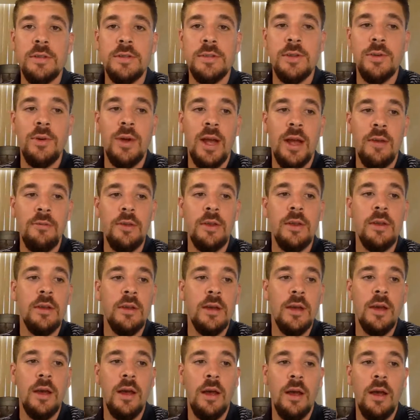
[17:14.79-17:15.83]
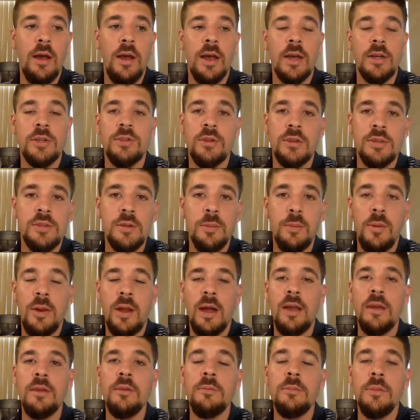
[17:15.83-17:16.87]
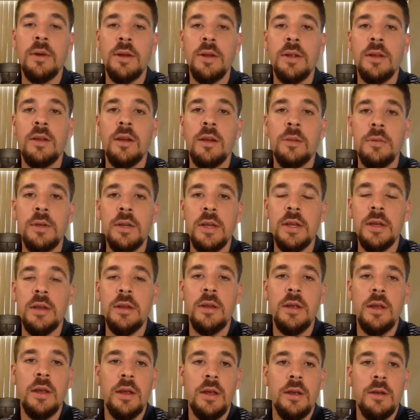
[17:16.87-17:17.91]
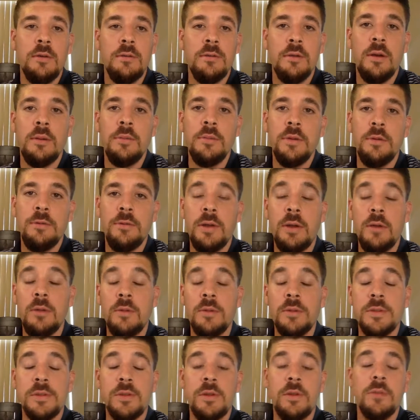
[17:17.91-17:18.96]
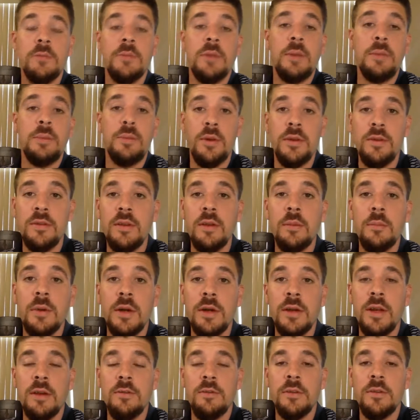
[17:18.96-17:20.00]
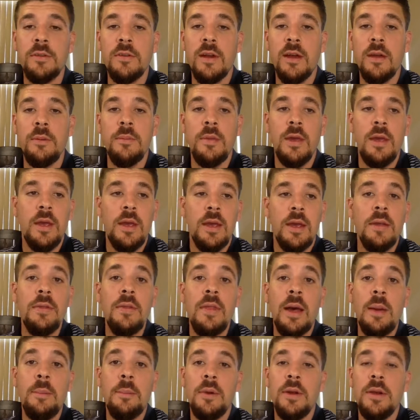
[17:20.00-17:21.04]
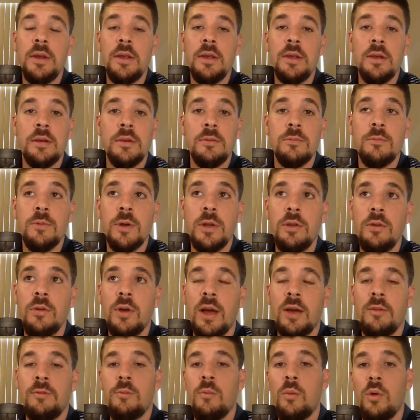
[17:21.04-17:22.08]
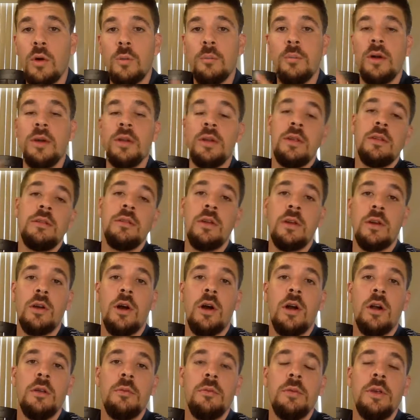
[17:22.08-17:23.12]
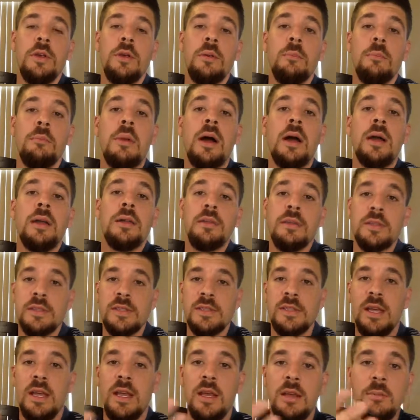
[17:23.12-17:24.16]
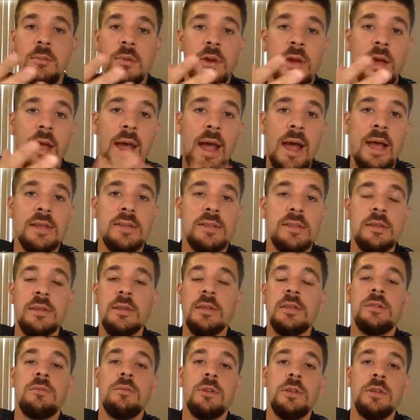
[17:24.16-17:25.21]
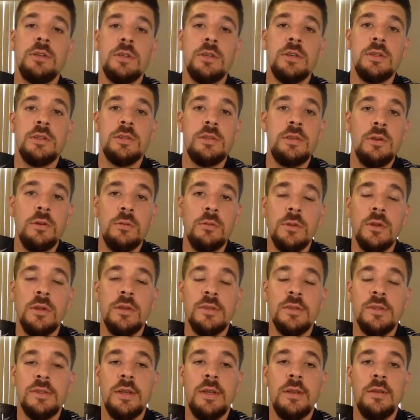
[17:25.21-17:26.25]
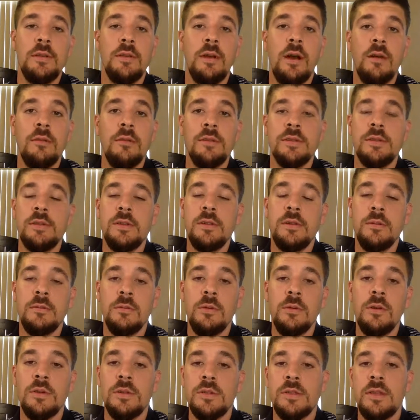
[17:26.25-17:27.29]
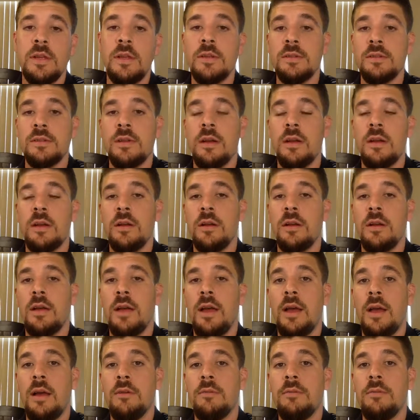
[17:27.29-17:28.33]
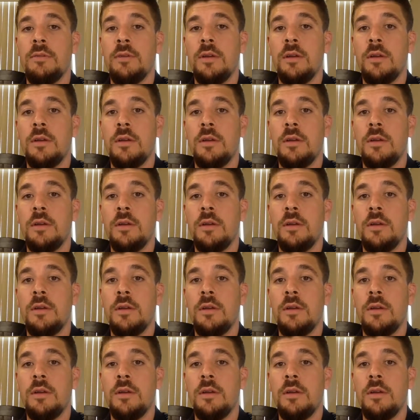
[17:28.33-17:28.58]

So having extra supply of money coming in from the Federal Reserve by printing money every time, that money, when you have more money in the economy buying the same assets, which is real estate, obviously real estate is going to have